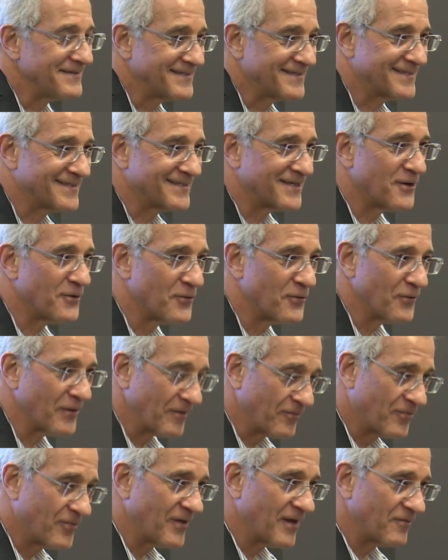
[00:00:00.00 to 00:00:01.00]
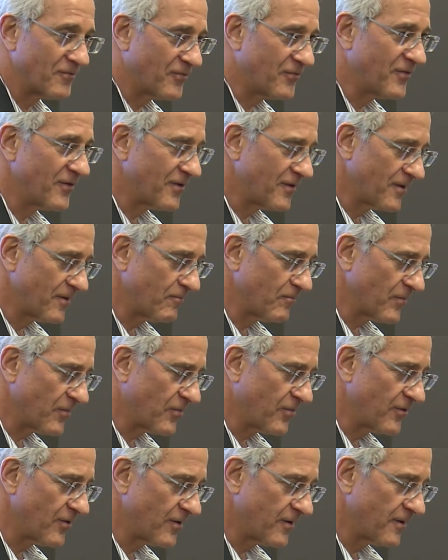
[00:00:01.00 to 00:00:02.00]
so the, the,
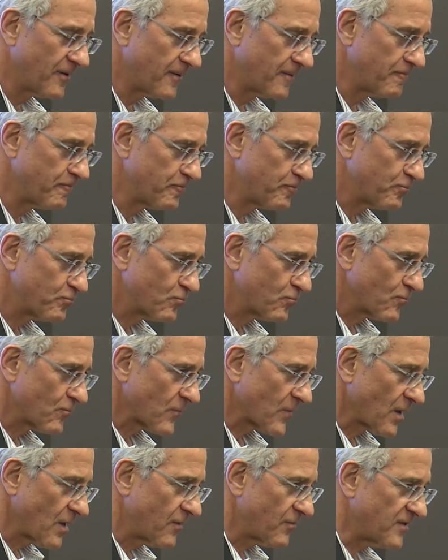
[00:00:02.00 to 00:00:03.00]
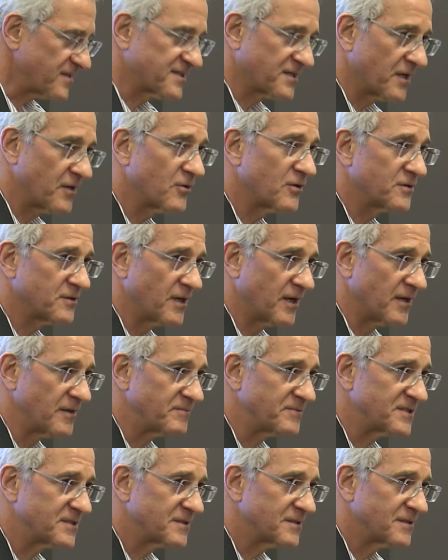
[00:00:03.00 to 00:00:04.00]
the, the,
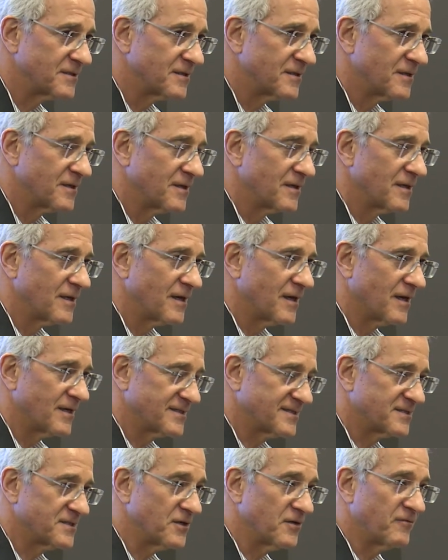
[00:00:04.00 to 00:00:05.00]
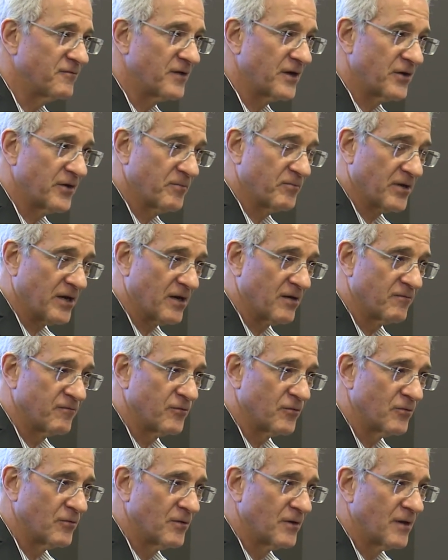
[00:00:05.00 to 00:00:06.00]
stereotypes are still very
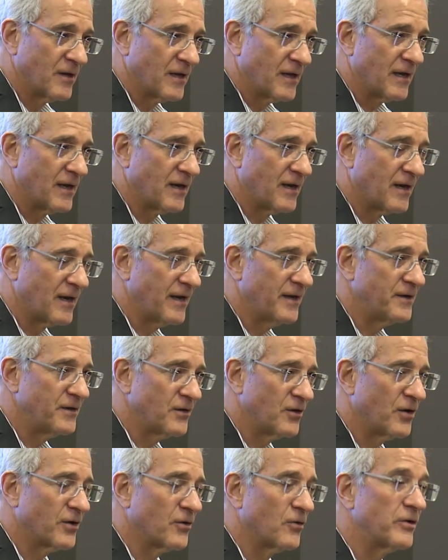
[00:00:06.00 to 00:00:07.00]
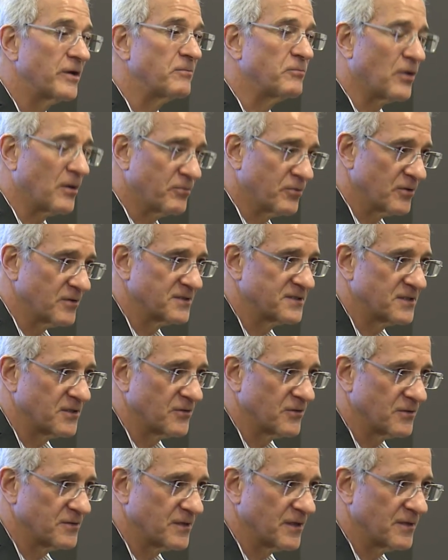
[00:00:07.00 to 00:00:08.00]
powerful. Uh, and not only popular
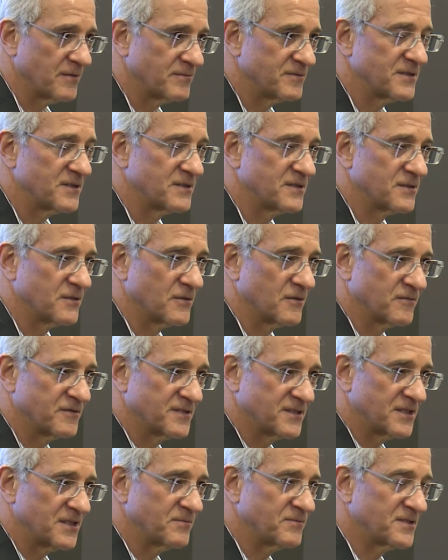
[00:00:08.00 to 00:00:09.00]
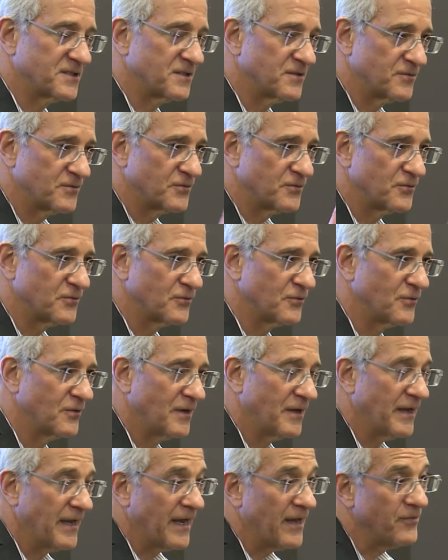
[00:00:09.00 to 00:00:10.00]
stereotypes, it sort of seeps into,
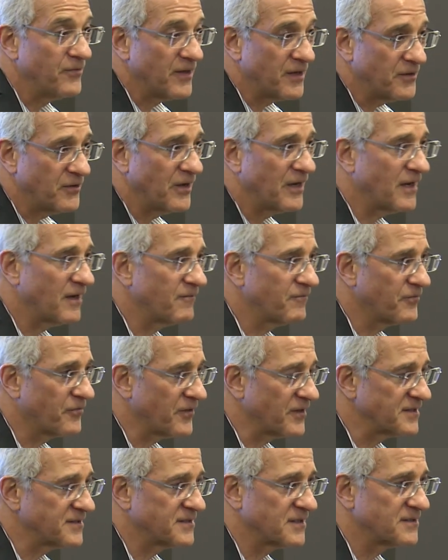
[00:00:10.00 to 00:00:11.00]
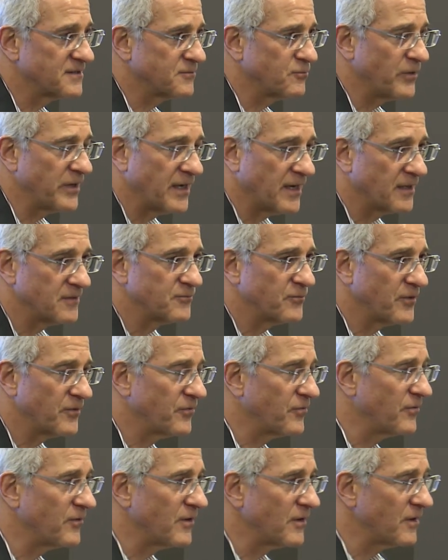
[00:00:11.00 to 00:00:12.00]
and then you have things as we had
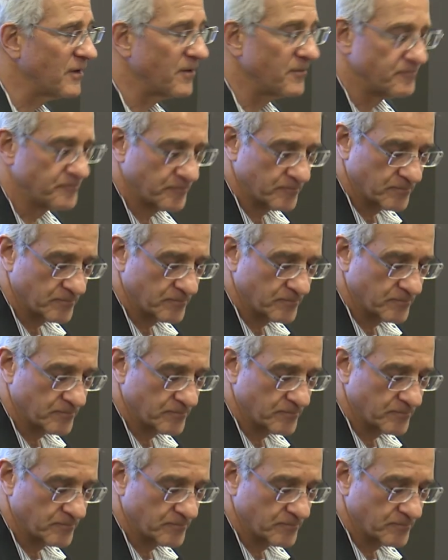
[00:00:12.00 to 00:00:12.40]
with uh,